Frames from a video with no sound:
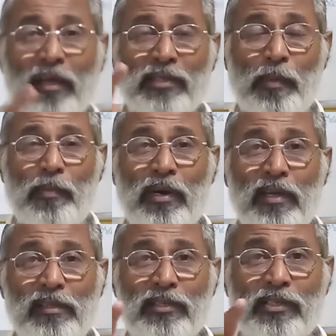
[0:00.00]

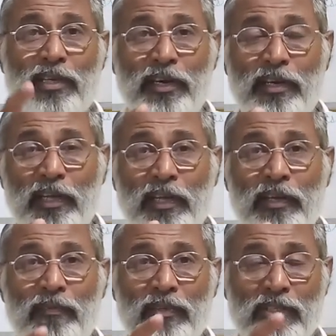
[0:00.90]
somebody else's
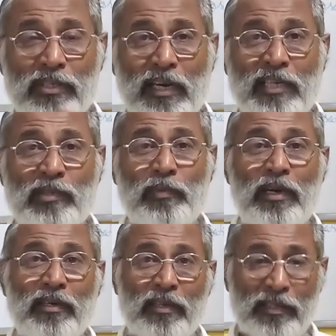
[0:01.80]
kidney which is
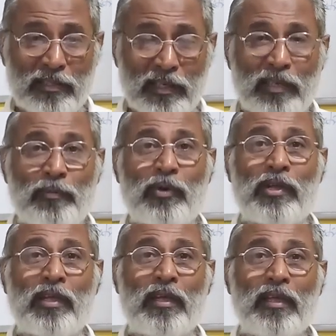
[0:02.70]
transplanted inside a
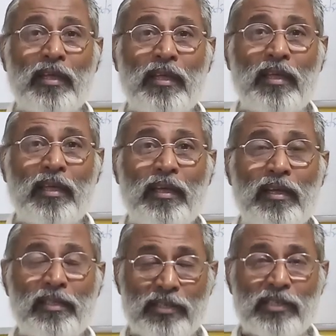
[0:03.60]
body,
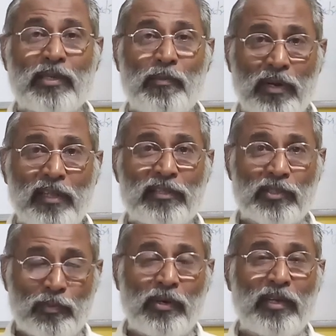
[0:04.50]
inside somebody
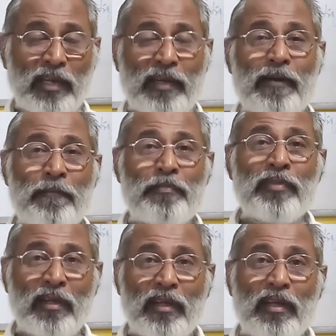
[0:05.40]
else's body. Like
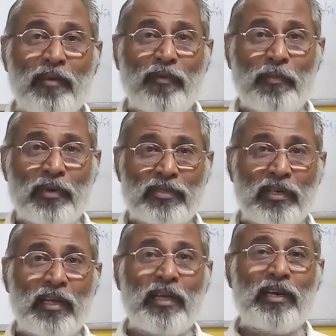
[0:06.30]
if a
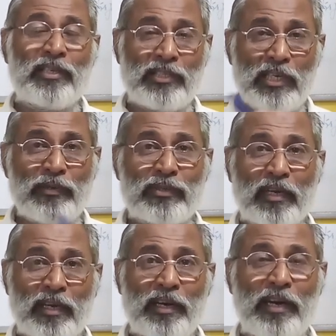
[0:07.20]
person receives
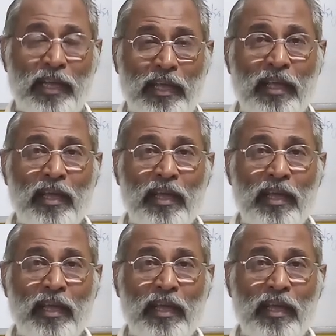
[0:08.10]
a kidney